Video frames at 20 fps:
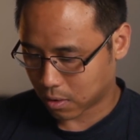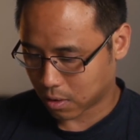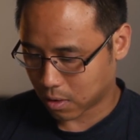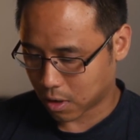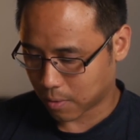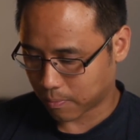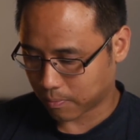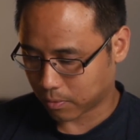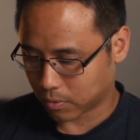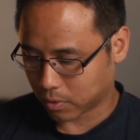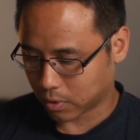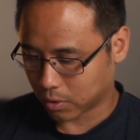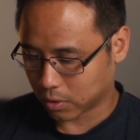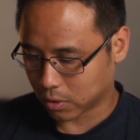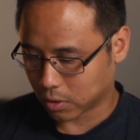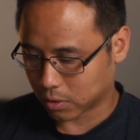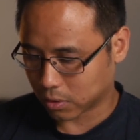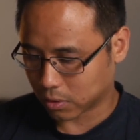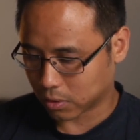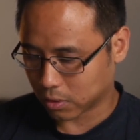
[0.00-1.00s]
yep, this
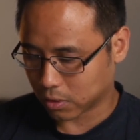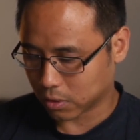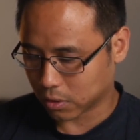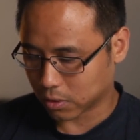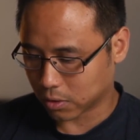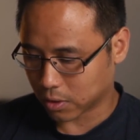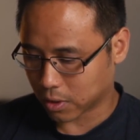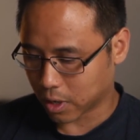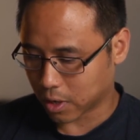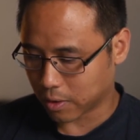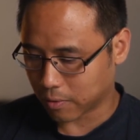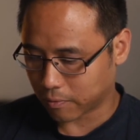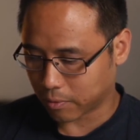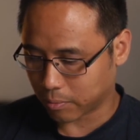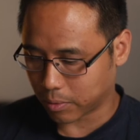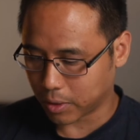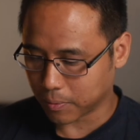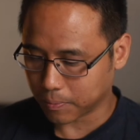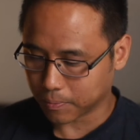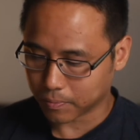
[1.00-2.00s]
looks okay
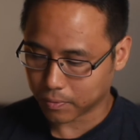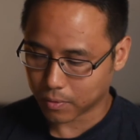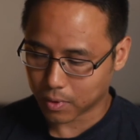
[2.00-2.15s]
for me.